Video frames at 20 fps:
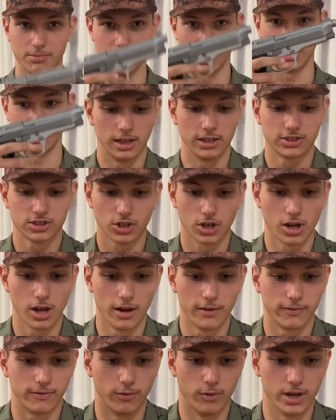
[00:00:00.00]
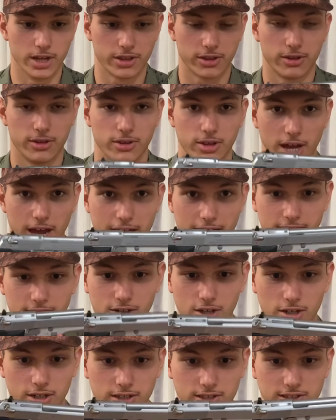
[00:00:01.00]
Let's start off with the
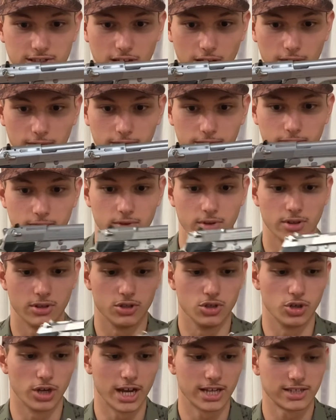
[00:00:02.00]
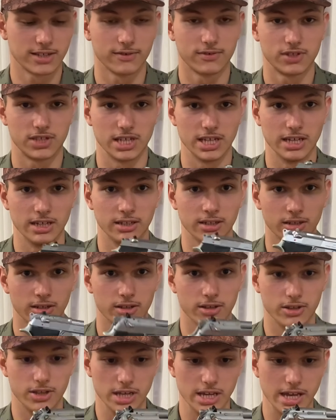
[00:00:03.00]
handgun itself. You guys have seen
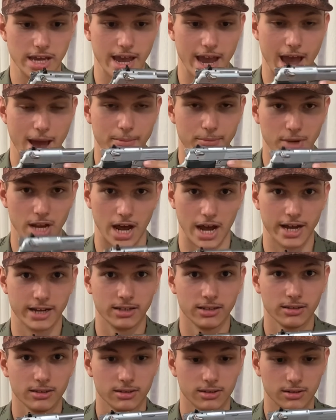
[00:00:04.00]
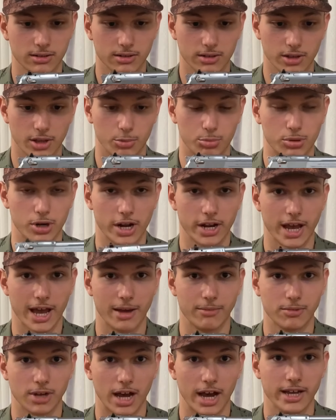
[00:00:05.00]
the M9, the Beretta
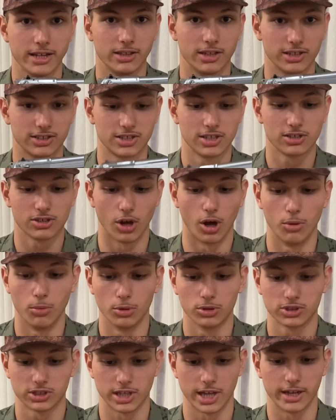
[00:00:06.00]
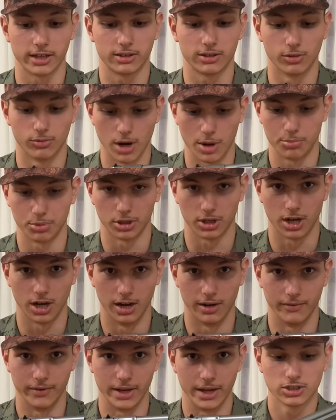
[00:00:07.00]
M9. This is almost like the replica
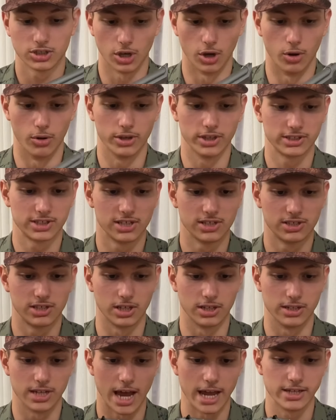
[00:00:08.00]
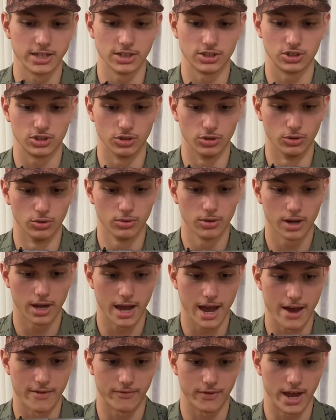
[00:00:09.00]
of it. So this is the
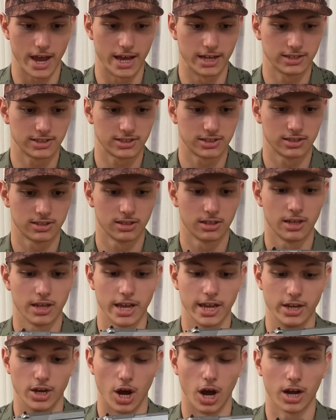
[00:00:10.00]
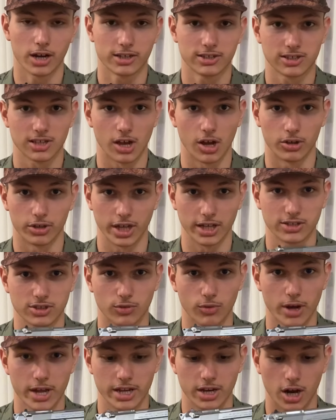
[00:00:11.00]
92FS Inox. I'll get to
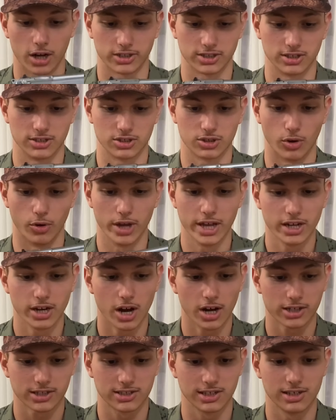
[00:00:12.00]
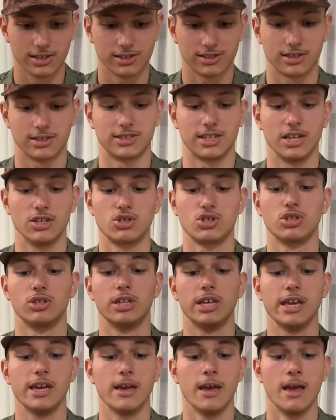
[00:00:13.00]
what Inox is. So Inox is
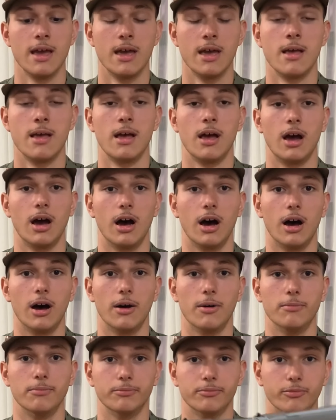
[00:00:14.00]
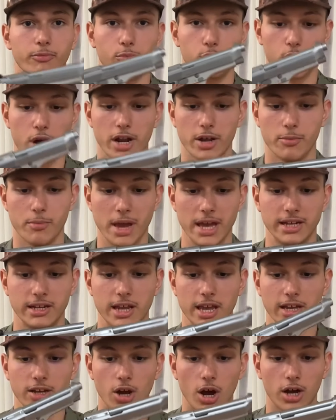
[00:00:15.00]
essentially Beretta
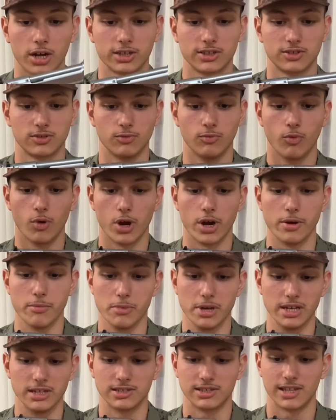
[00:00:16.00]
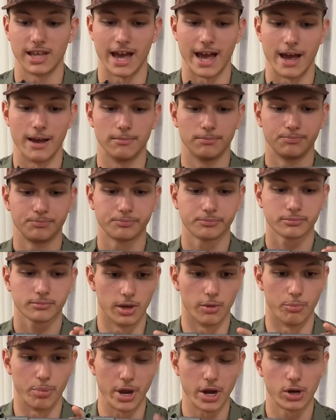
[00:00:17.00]
made Inox, where it means that
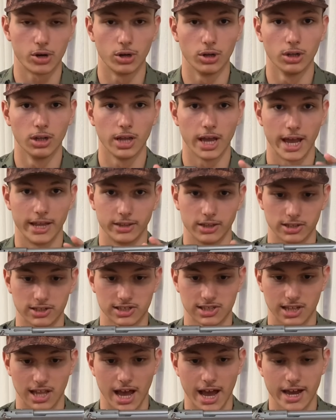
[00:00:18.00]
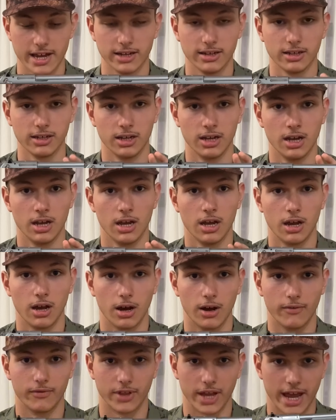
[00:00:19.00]
the barrel and the slide
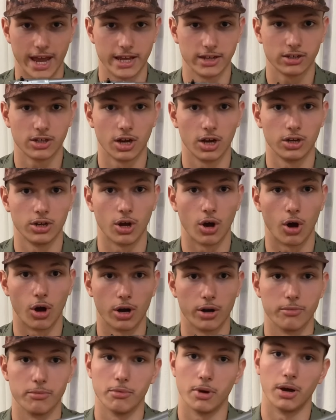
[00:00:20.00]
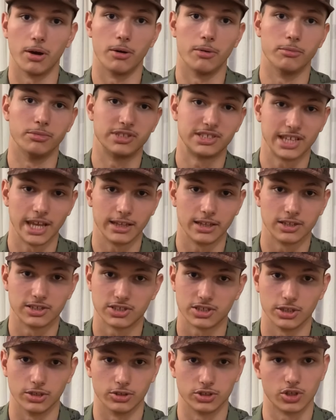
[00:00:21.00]
of the handgun are stainless
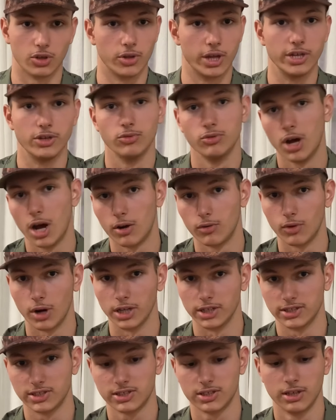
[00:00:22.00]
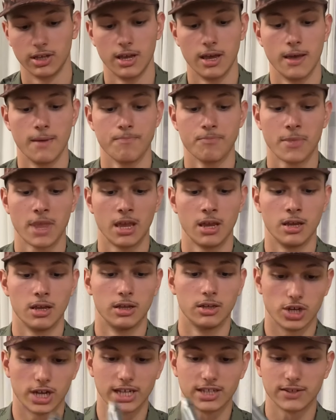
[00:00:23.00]
steel, so they do not rust.
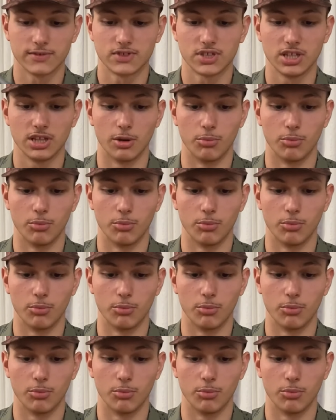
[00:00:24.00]
You guys have seen the